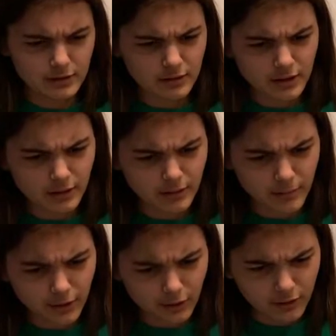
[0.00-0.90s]
Am I
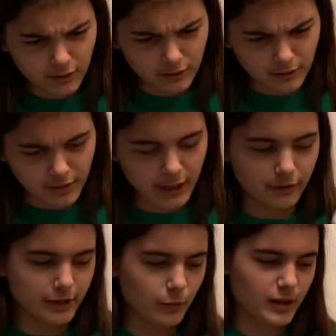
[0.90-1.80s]
correct? No,
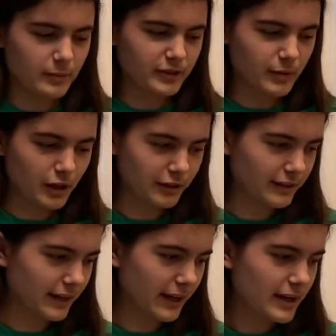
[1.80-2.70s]
one of them smaller.
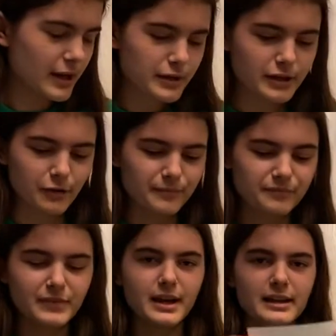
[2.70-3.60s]
Yeah. So
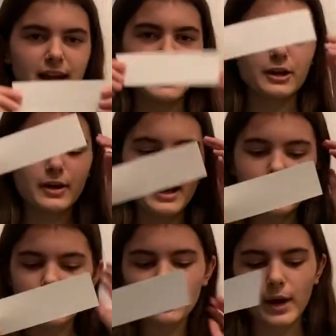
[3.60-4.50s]
now you have
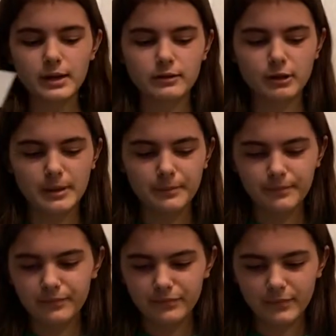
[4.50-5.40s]
your white strip,
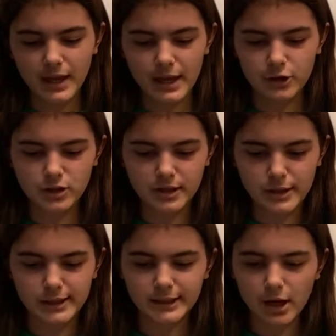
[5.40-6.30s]
and you're just going to
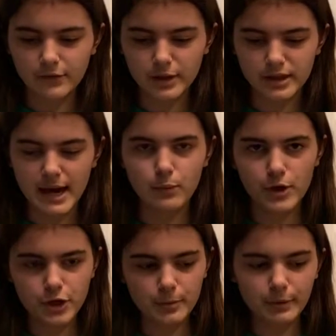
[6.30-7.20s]
set that off to the side
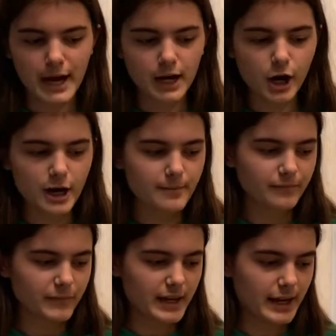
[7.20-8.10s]
with your black card,
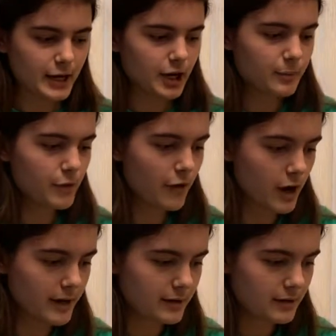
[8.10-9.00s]
and now you're going to move
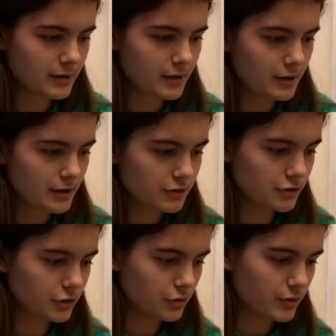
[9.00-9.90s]
on
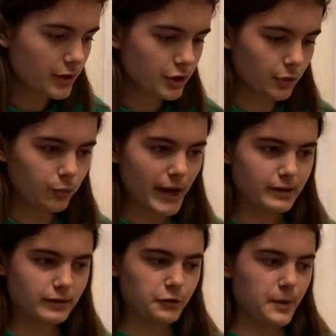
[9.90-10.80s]
to your red
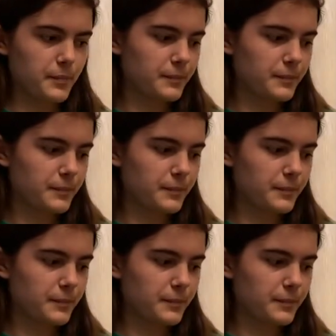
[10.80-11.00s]
strip.